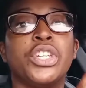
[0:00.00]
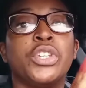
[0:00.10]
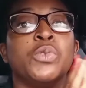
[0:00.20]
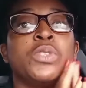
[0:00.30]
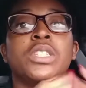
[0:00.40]

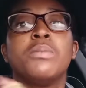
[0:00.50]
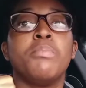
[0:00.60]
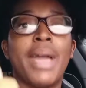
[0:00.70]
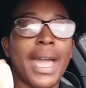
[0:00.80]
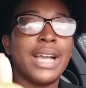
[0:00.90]
you
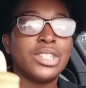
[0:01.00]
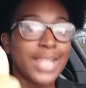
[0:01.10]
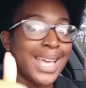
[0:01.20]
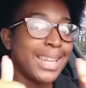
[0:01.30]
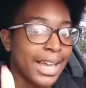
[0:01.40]
smash
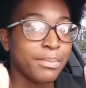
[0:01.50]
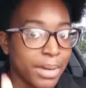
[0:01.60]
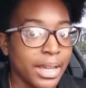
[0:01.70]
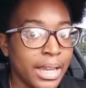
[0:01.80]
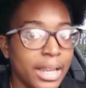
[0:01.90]
that like
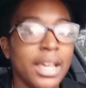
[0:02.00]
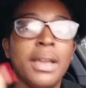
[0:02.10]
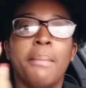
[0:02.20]
button